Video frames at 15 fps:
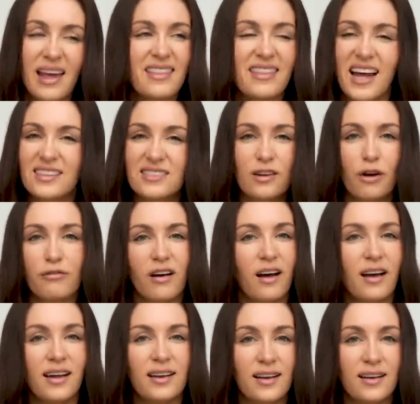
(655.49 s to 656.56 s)
That's no
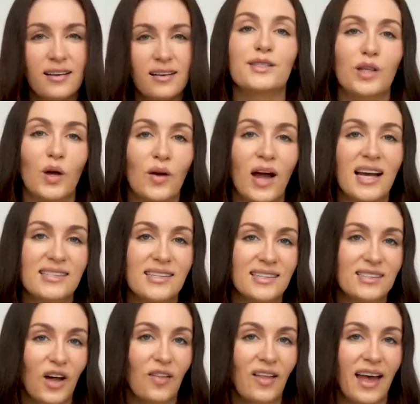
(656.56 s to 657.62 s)
fun. So guys, that
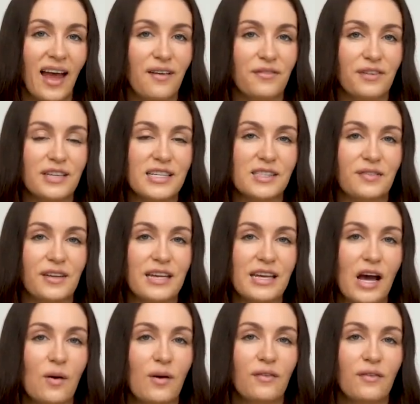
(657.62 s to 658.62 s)
is all I have for this video.